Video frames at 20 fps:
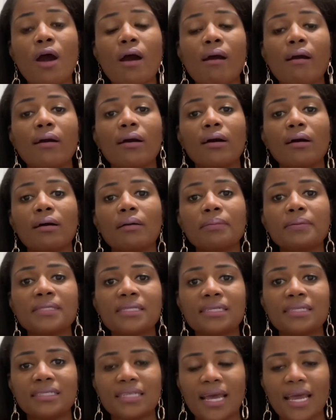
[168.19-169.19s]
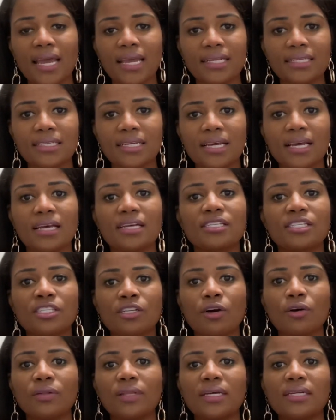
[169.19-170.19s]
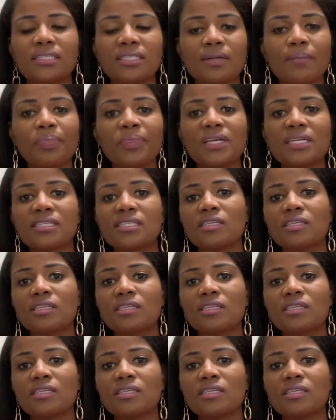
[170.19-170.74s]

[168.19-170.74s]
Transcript: are up to date so that something